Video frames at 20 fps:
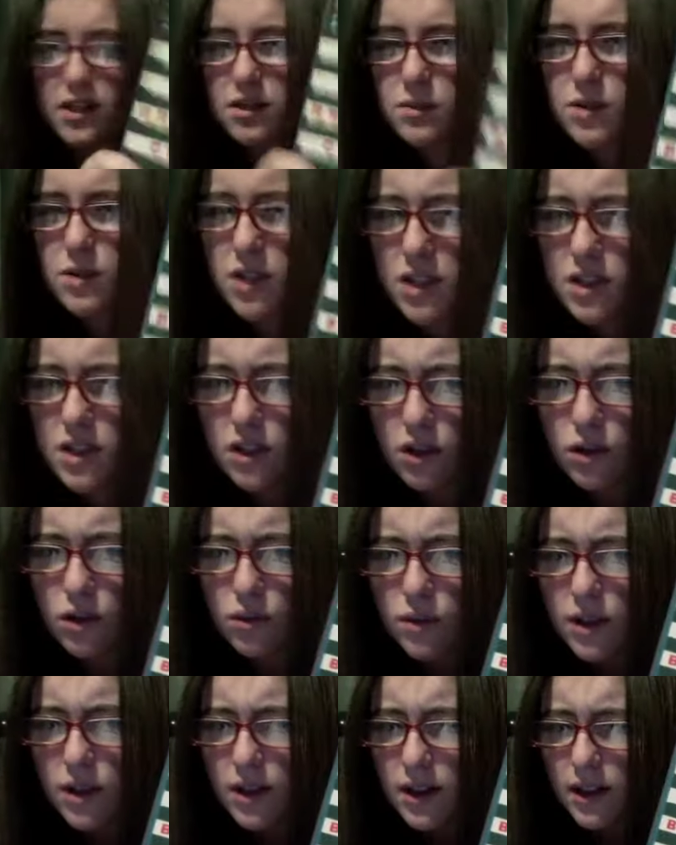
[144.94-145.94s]
which I started
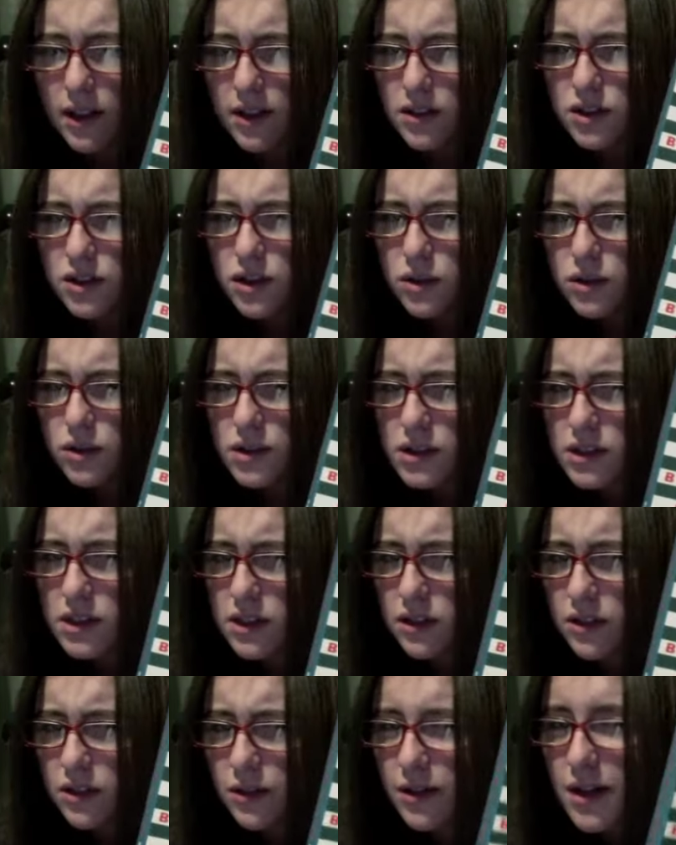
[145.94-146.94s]
reading like two years
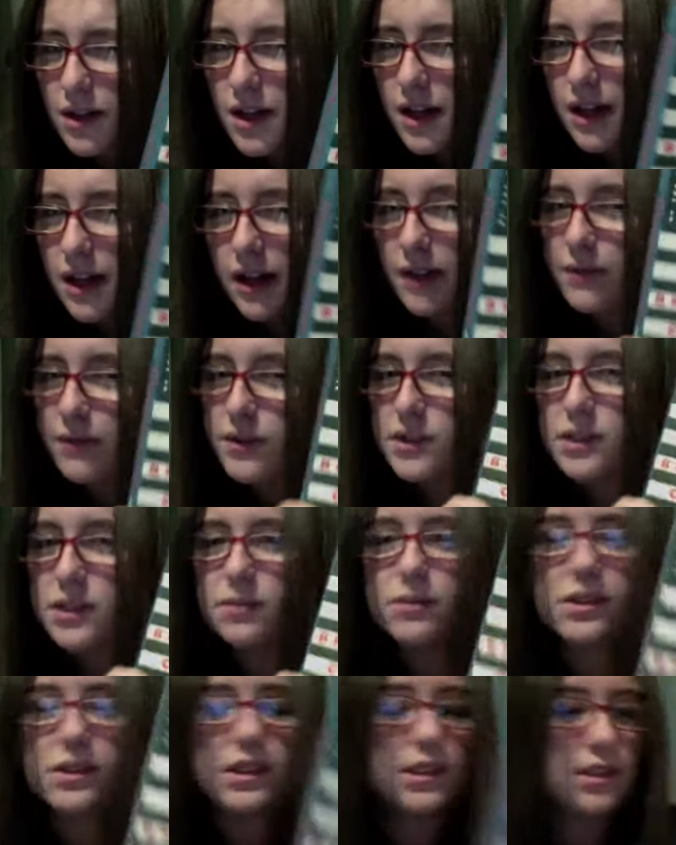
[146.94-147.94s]
ago, and for some
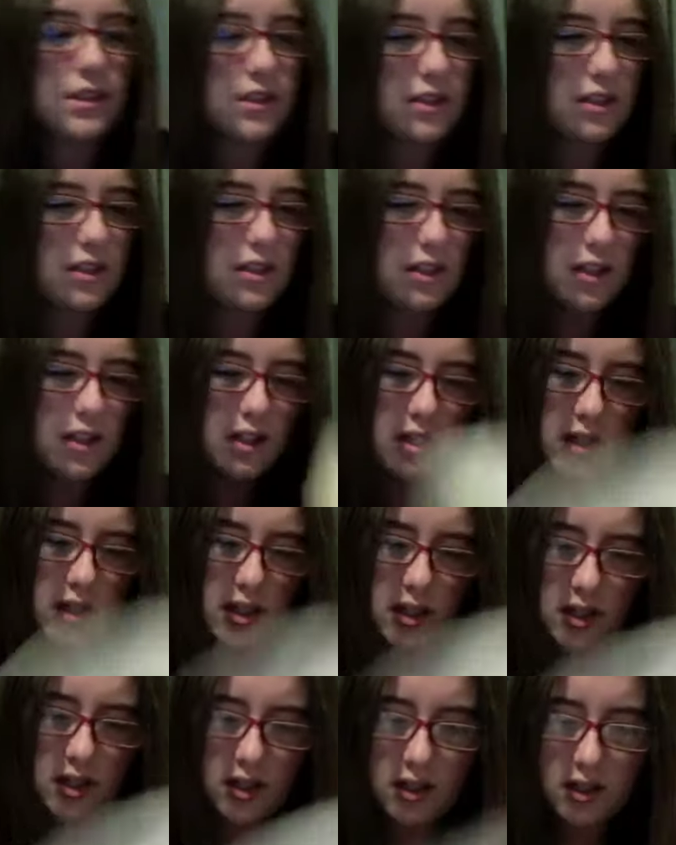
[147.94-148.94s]
reason
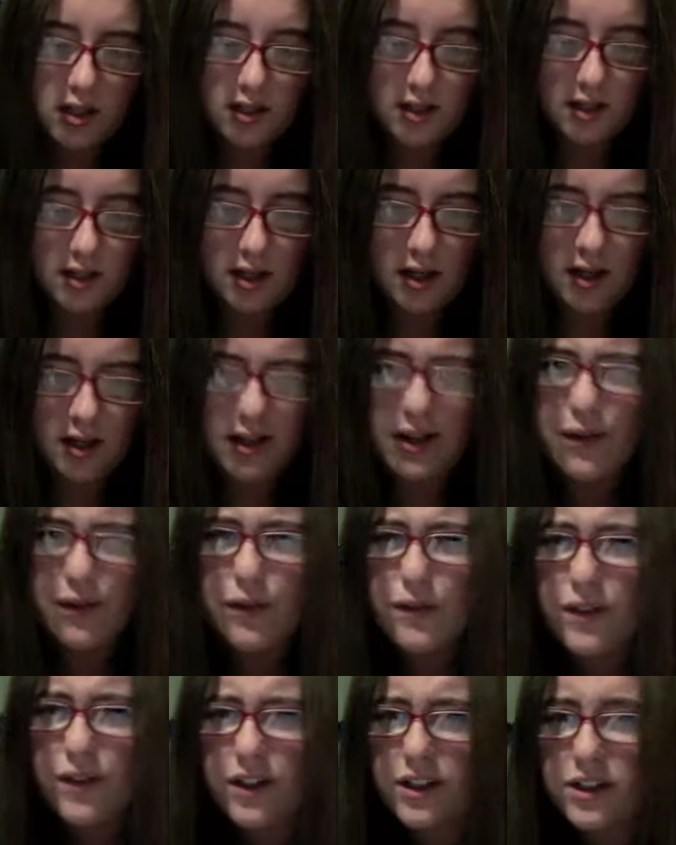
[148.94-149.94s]
uh, never
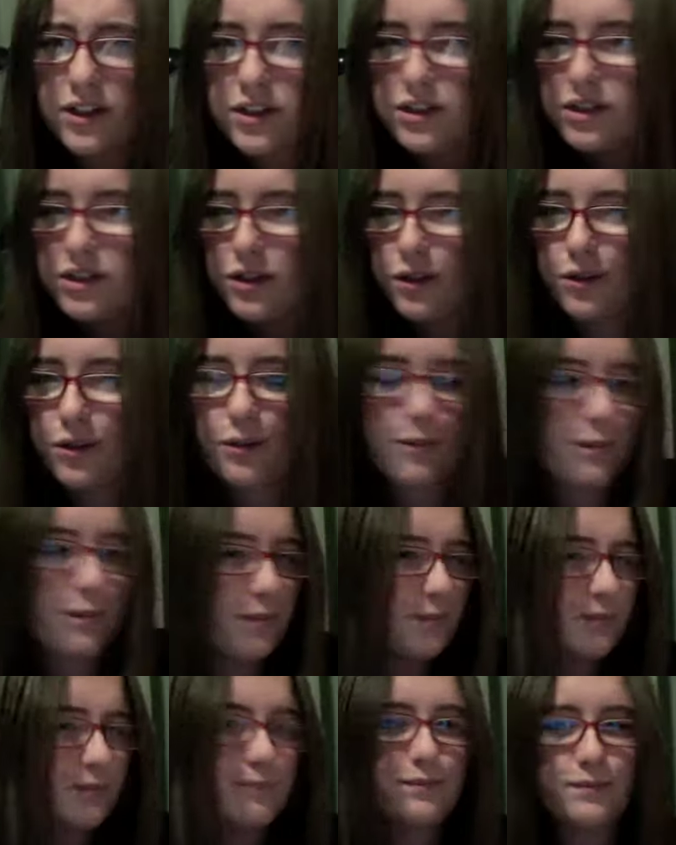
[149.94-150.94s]
finished. So
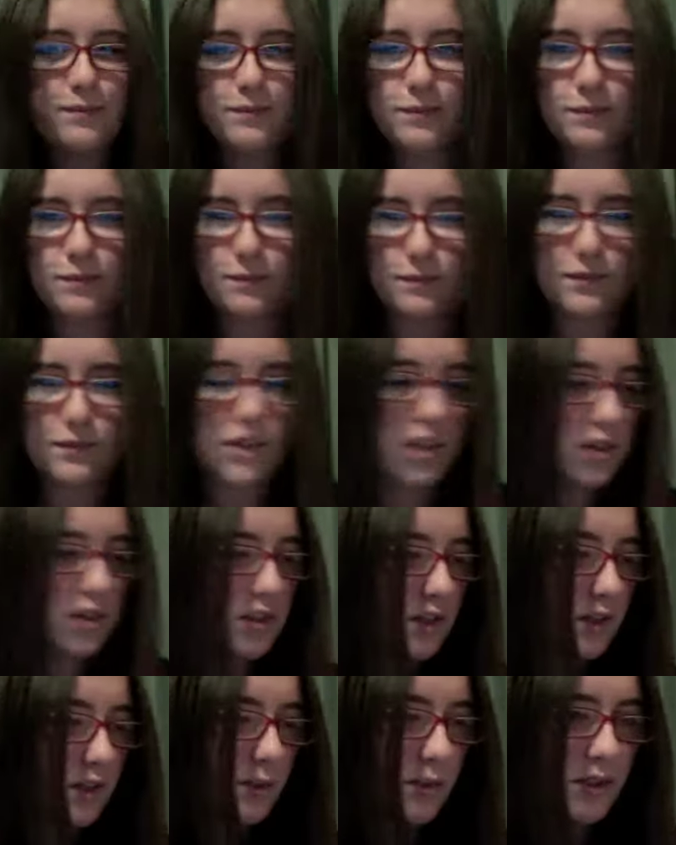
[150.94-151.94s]
those are
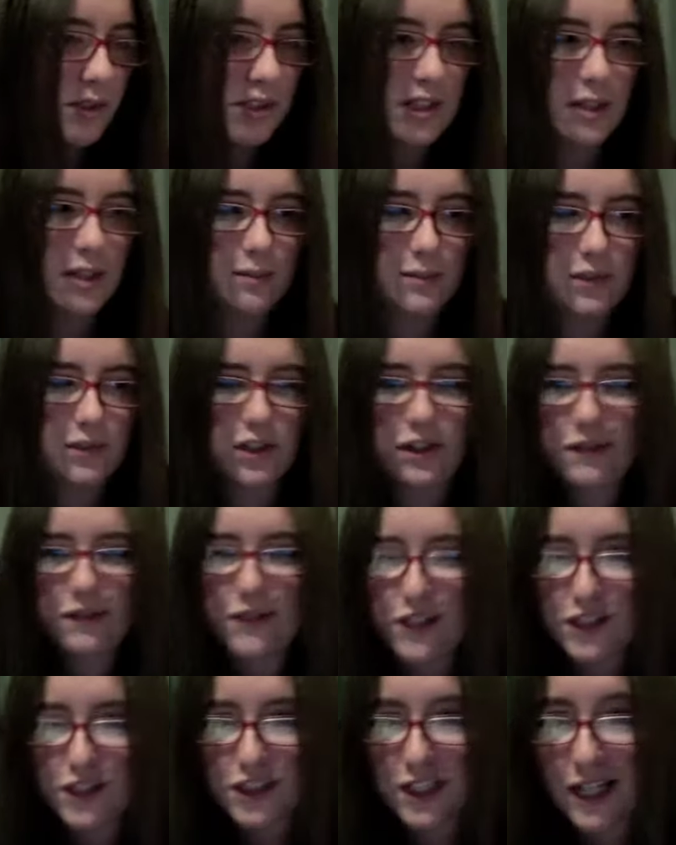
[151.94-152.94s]
all the books that I'm trying to
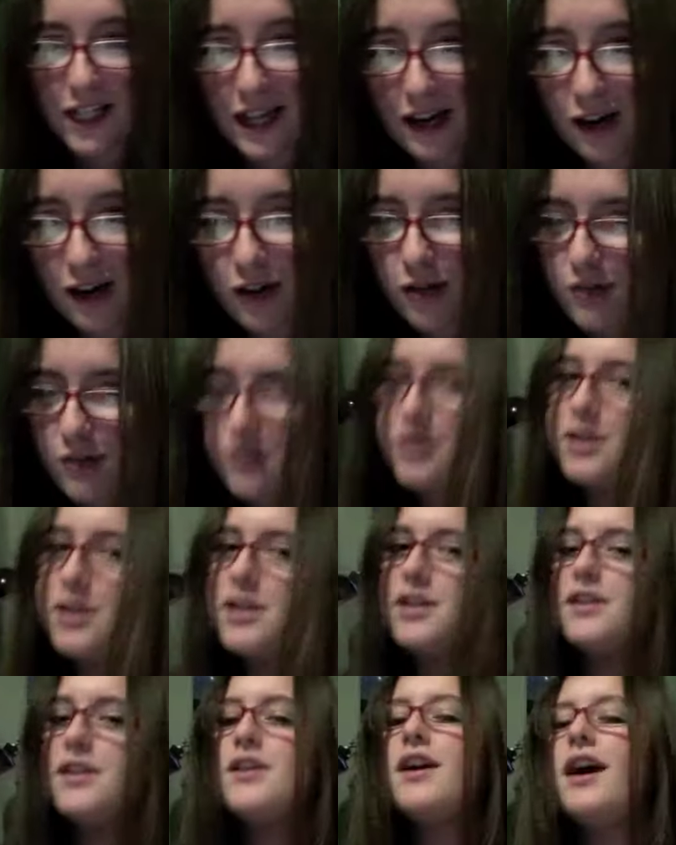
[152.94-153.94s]
finish now,
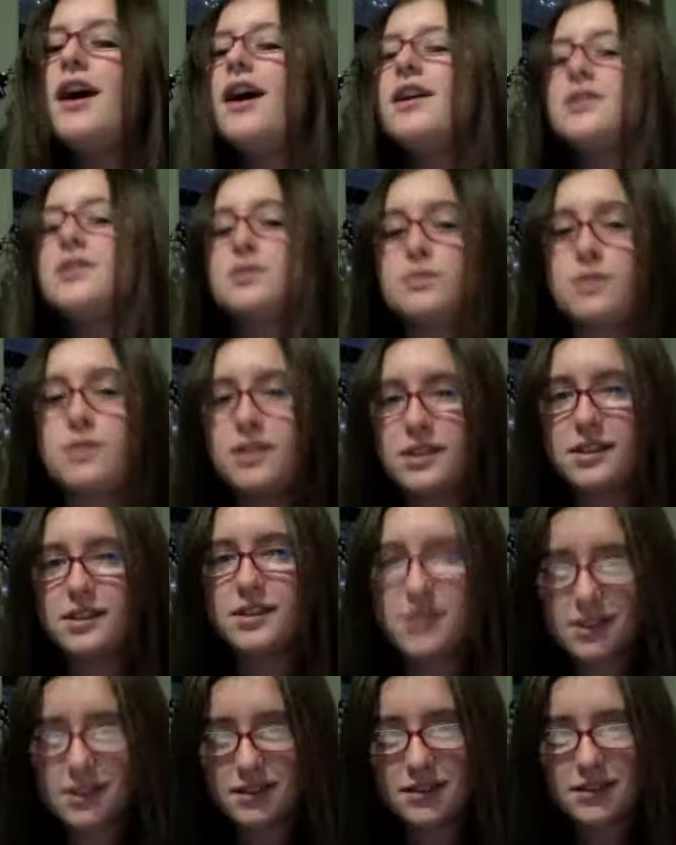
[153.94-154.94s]
as well
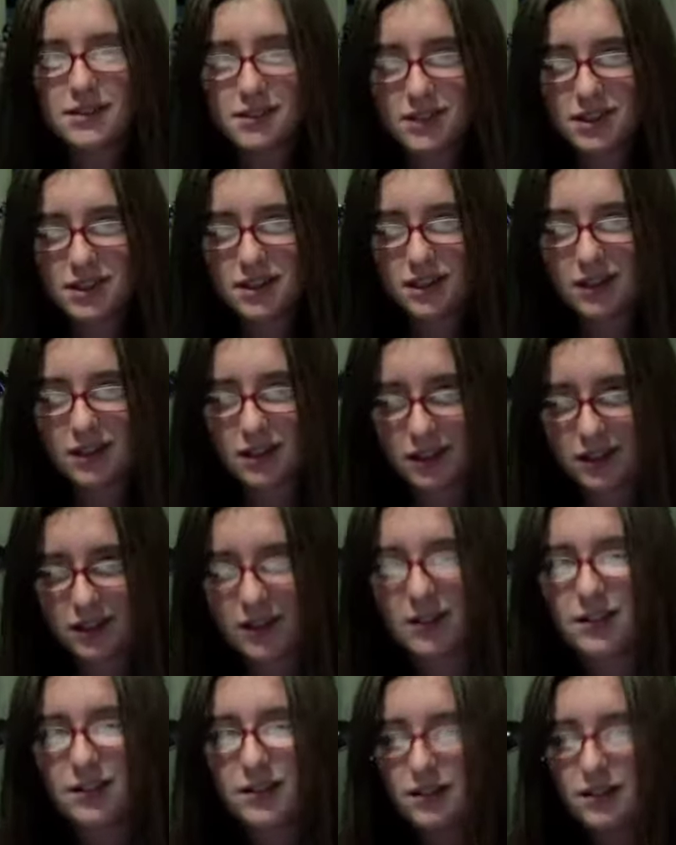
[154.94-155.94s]
as studying and